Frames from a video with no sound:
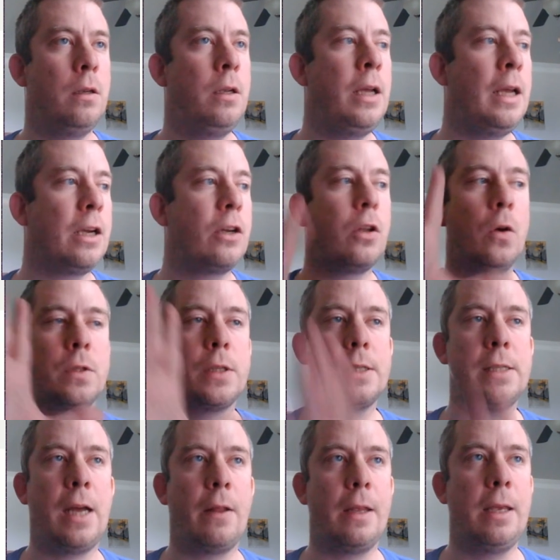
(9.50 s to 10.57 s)
It closes
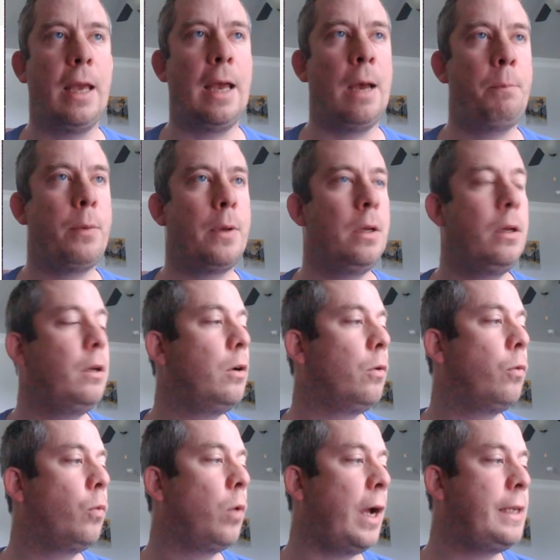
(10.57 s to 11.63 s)
down the app.
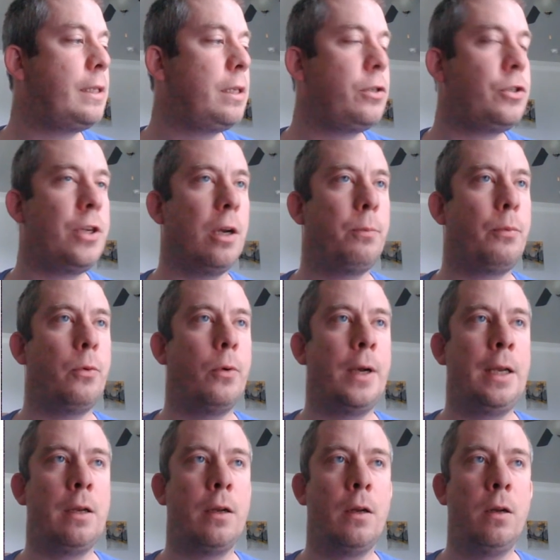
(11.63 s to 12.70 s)
Writes to SharePoint.
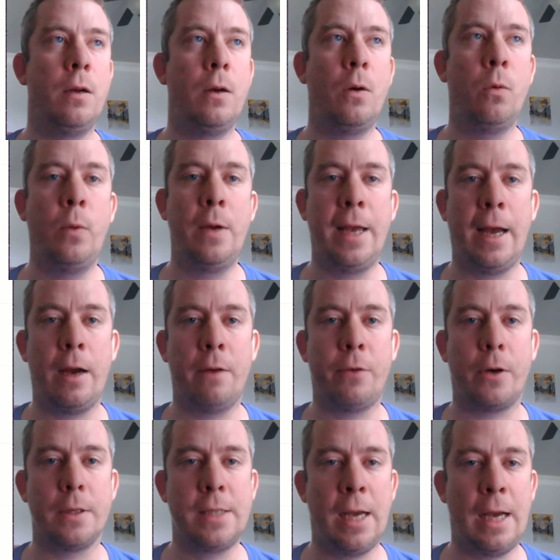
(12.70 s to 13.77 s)
We have
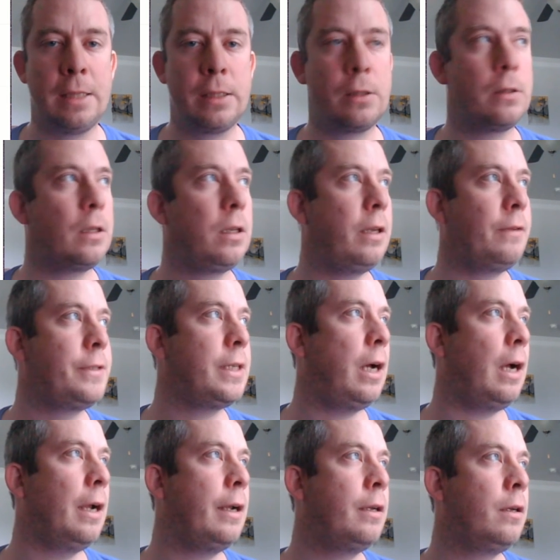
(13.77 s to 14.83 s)
our tasks on the left
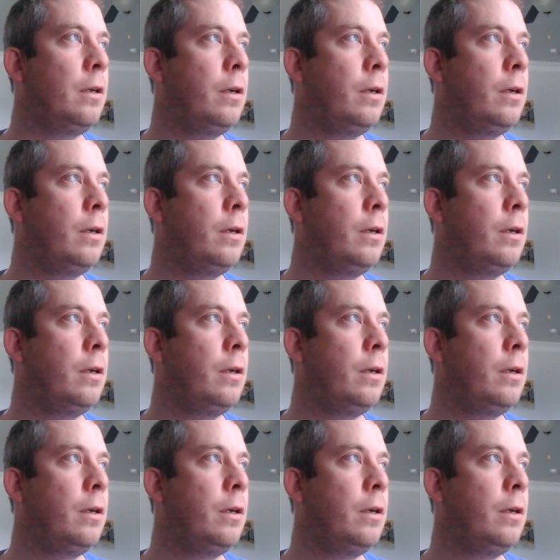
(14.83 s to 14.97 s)
side.